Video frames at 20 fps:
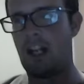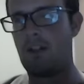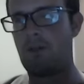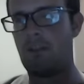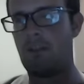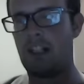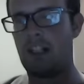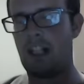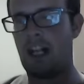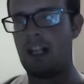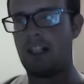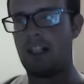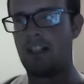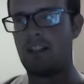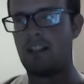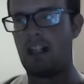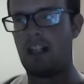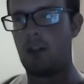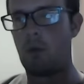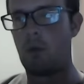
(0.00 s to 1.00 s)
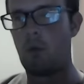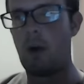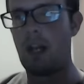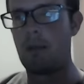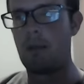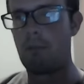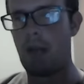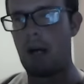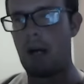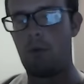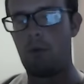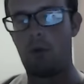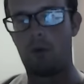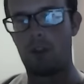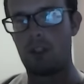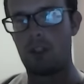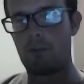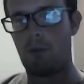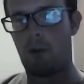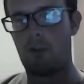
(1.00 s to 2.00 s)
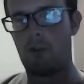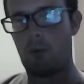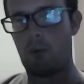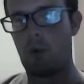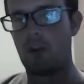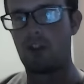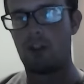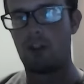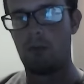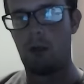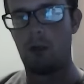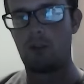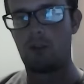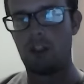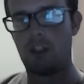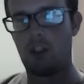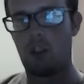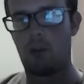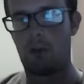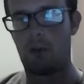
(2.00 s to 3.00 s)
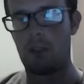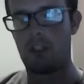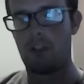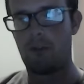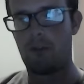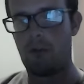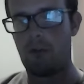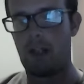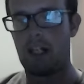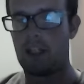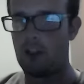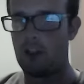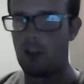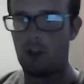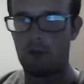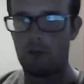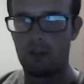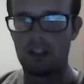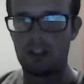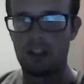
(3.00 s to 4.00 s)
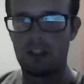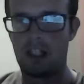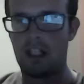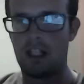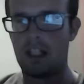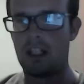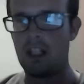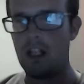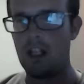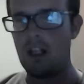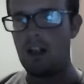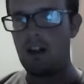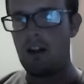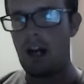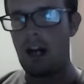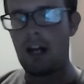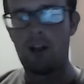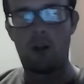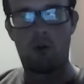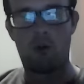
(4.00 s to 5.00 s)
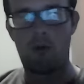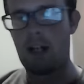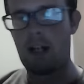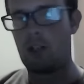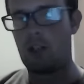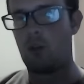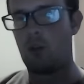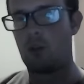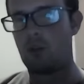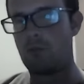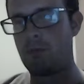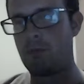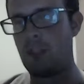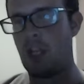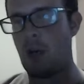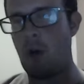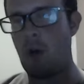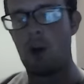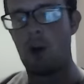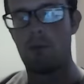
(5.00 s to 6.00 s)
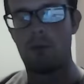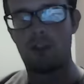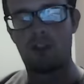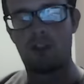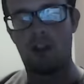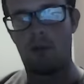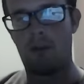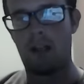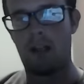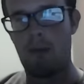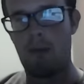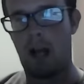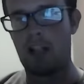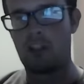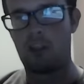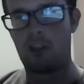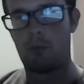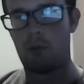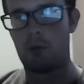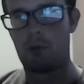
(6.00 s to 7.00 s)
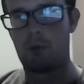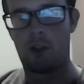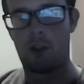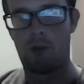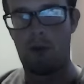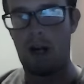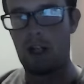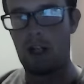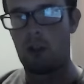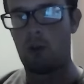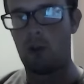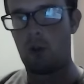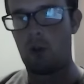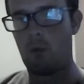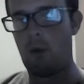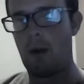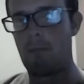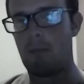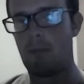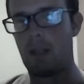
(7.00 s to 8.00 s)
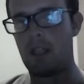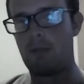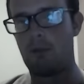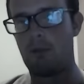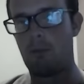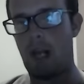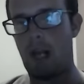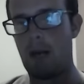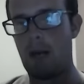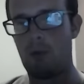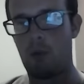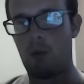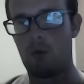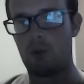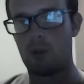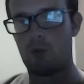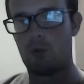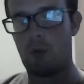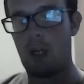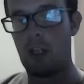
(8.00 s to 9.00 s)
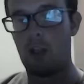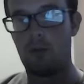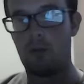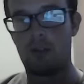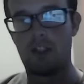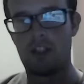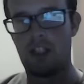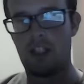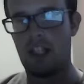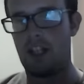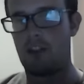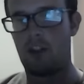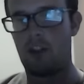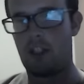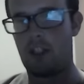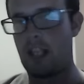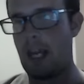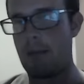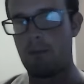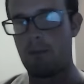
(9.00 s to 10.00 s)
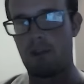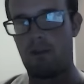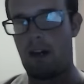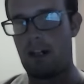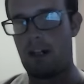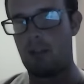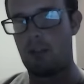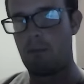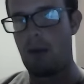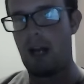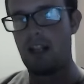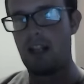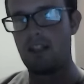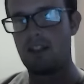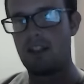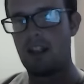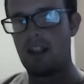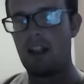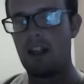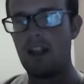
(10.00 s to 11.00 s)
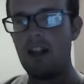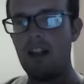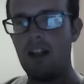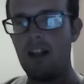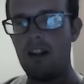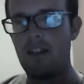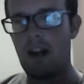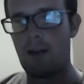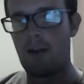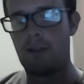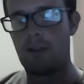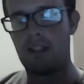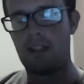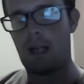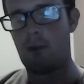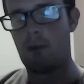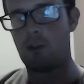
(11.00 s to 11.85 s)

And I think, like you say, the way Blackpool responded was the most encouraging thing. And obviously, I know records, you know, omens don't really matter too much, but the record at Wembley for Blackpool as well, obviously, and the games they've had in the past there, I think